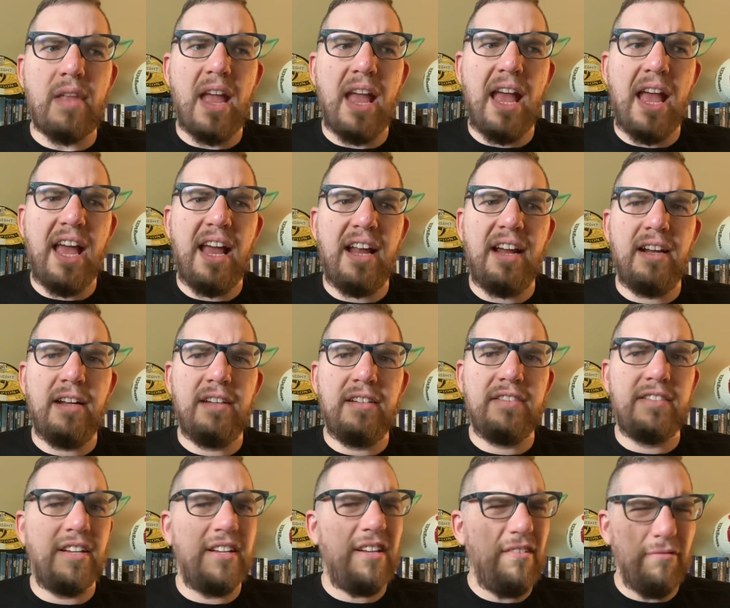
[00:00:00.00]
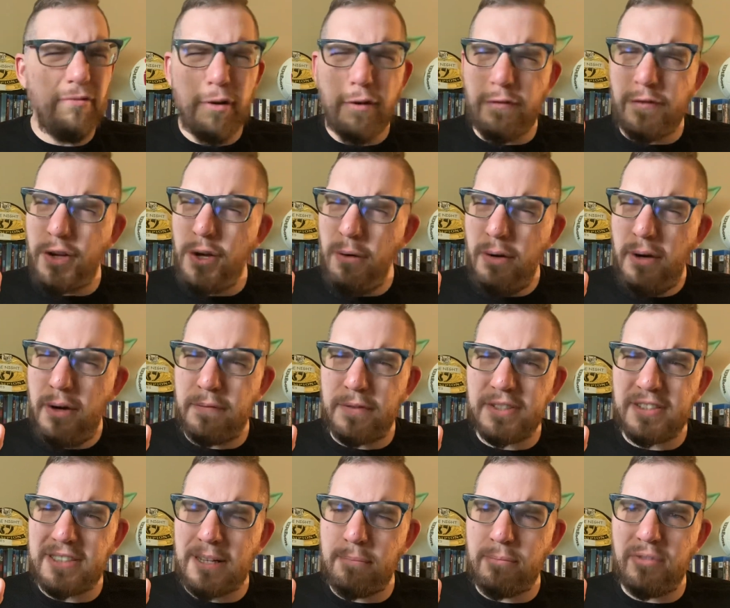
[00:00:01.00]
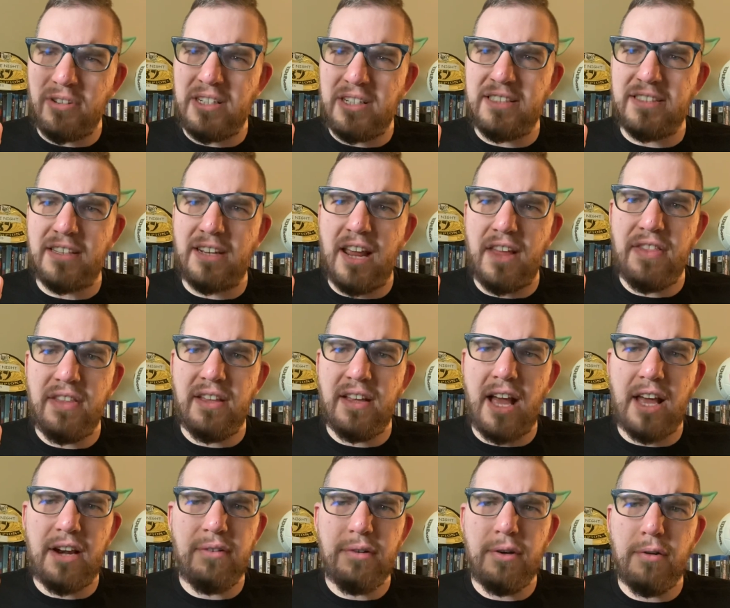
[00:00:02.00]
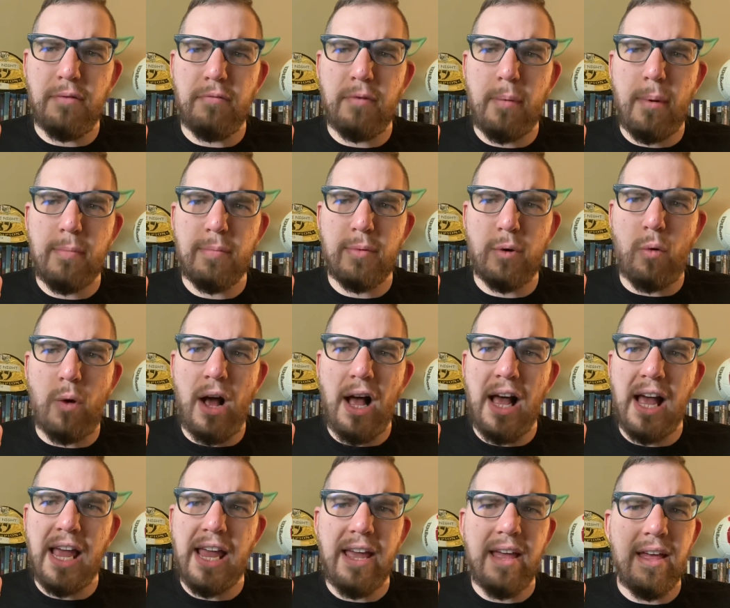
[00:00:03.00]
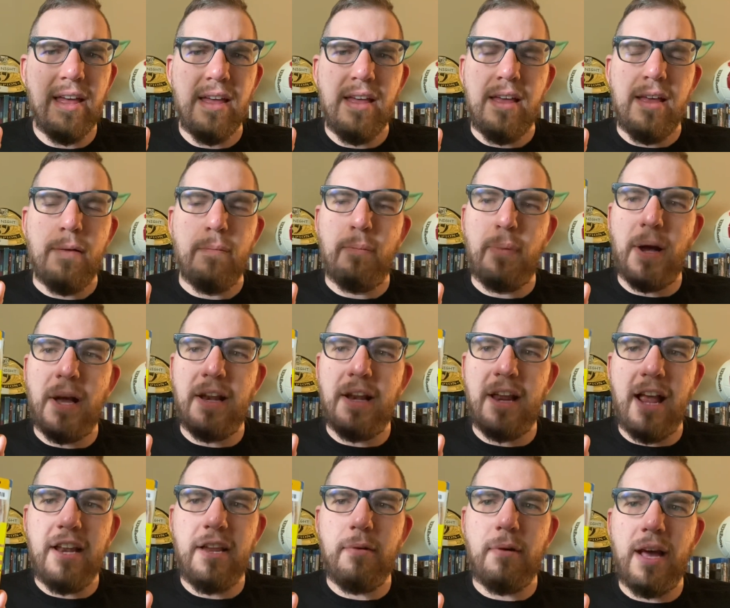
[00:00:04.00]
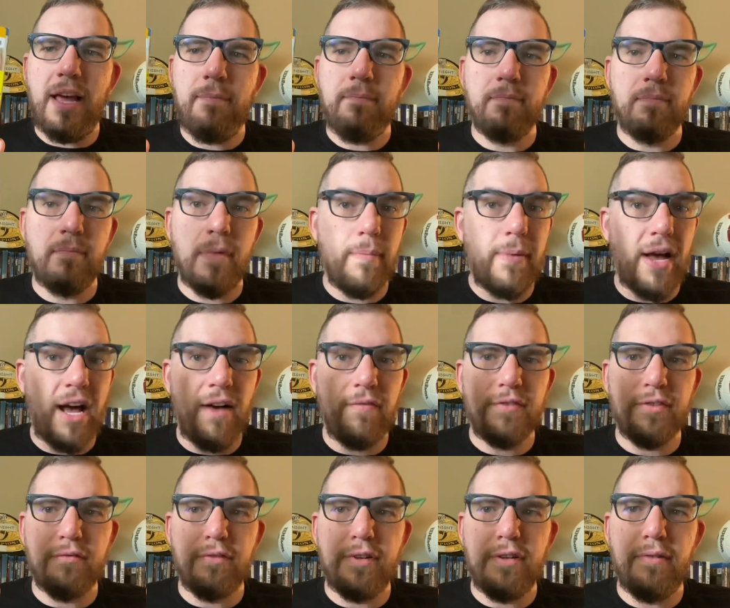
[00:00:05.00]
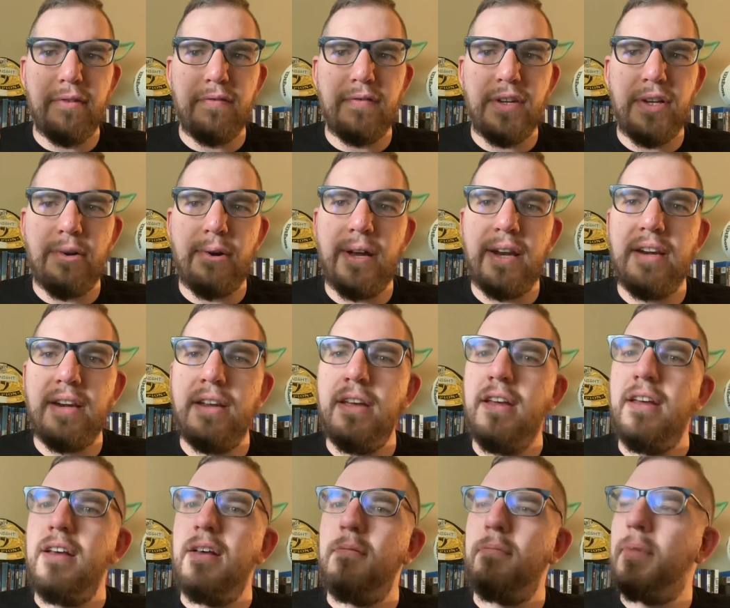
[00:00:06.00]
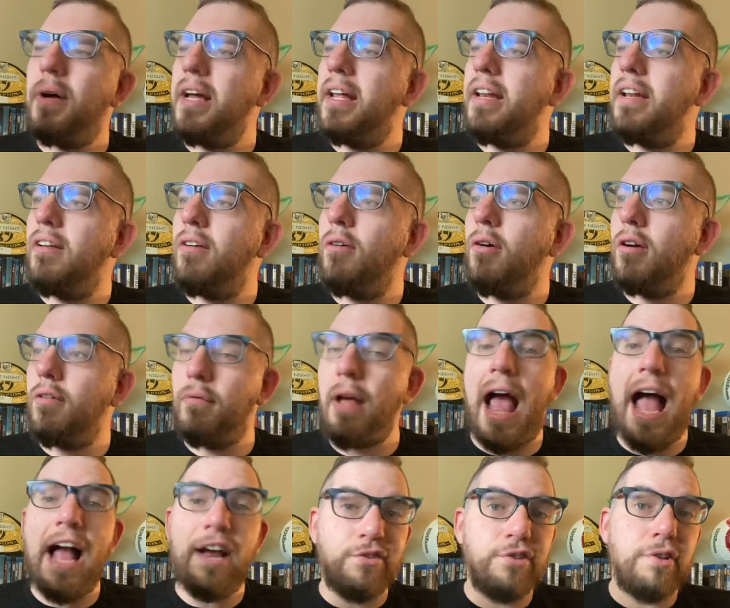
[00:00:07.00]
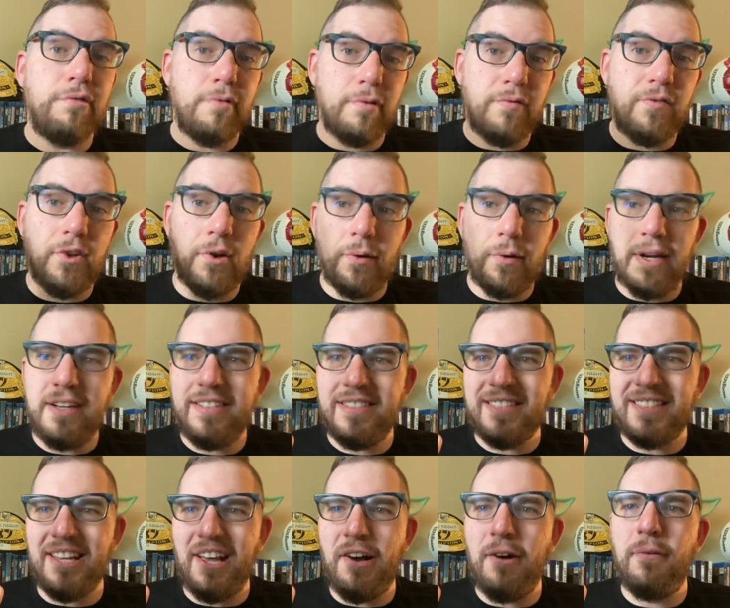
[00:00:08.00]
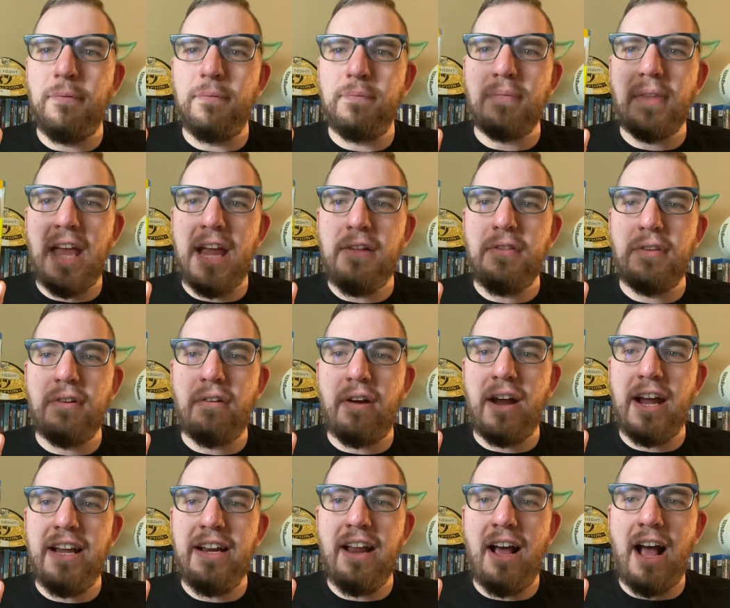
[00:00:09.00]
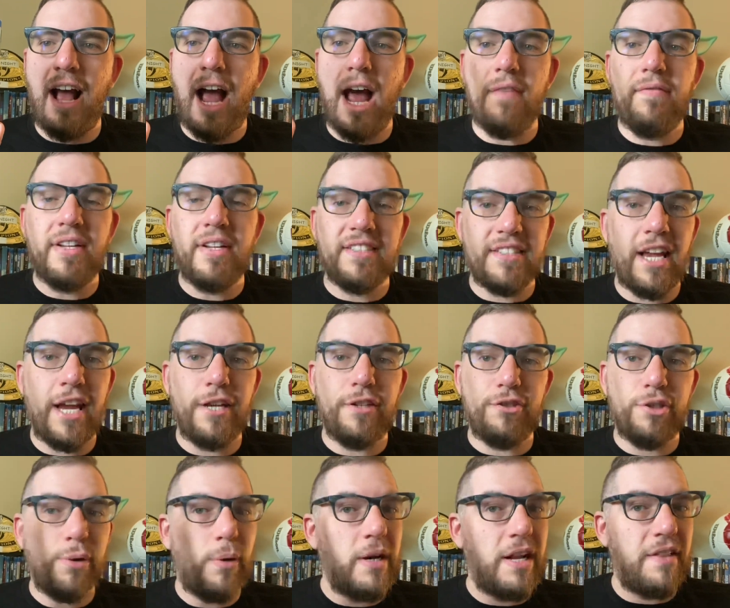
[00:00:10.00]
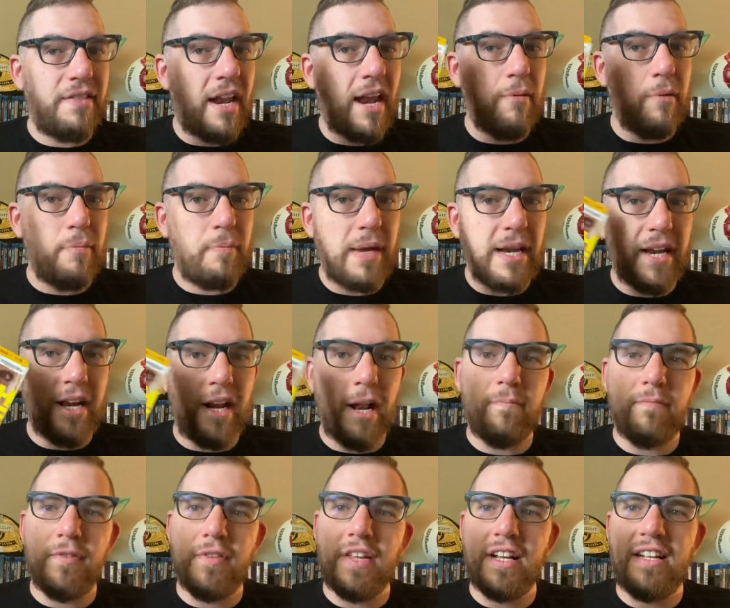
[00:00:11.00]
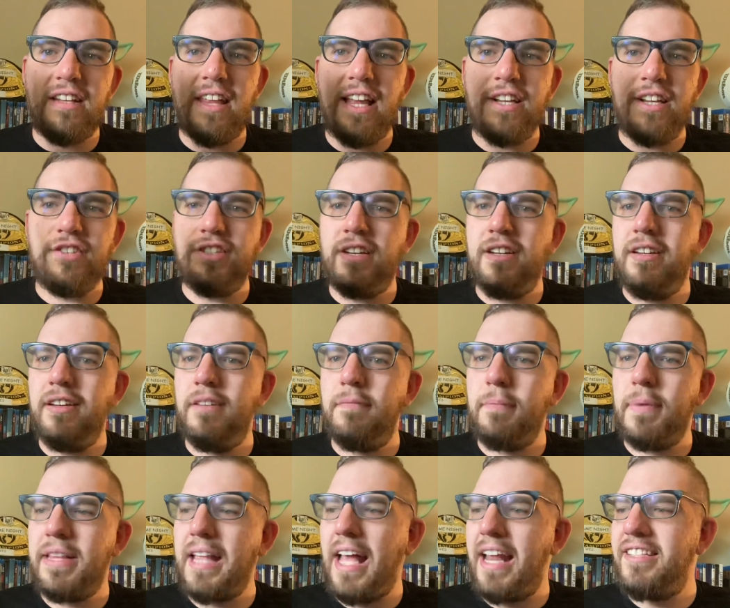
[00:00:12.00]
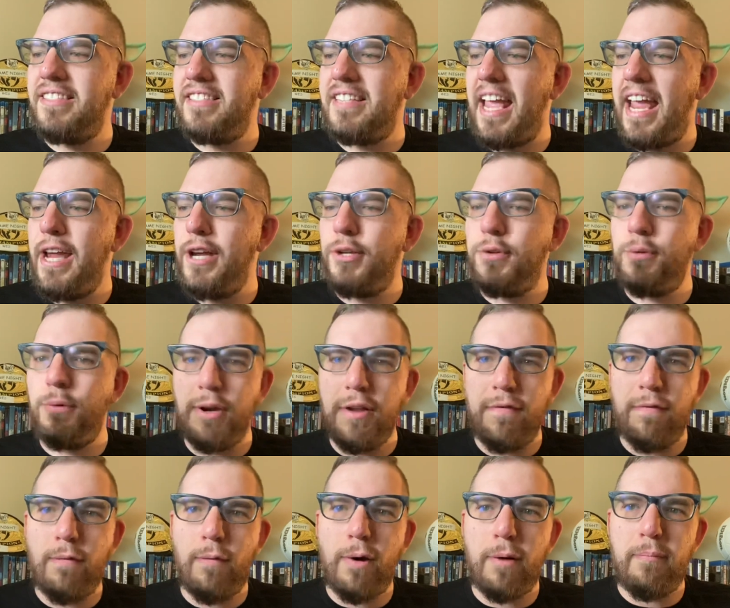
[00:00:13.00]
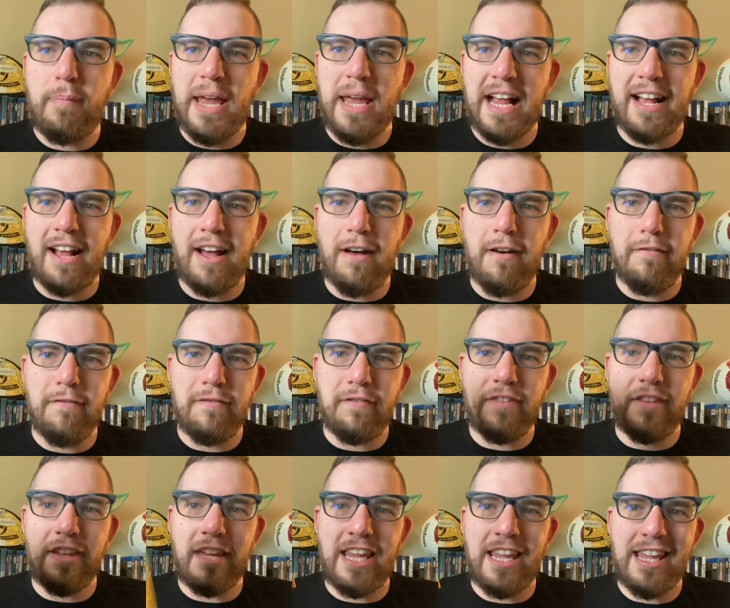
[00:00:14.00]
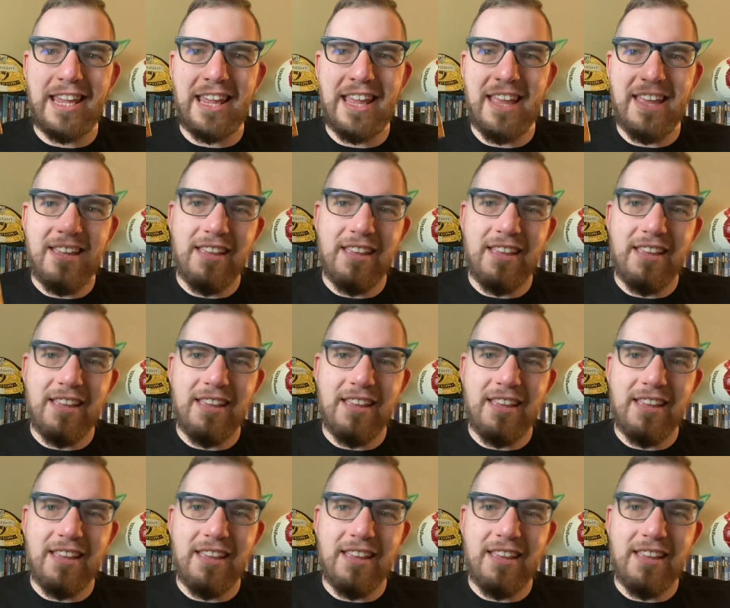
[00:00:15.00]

and didn't review it for some reason. I think I don't know remember why, but anyway, maybe I'll have to re-review it, but or actually review it. So eighth grade, obviously I enjoyed it, that I would pick it up for the collection. But that is the A24 pick of the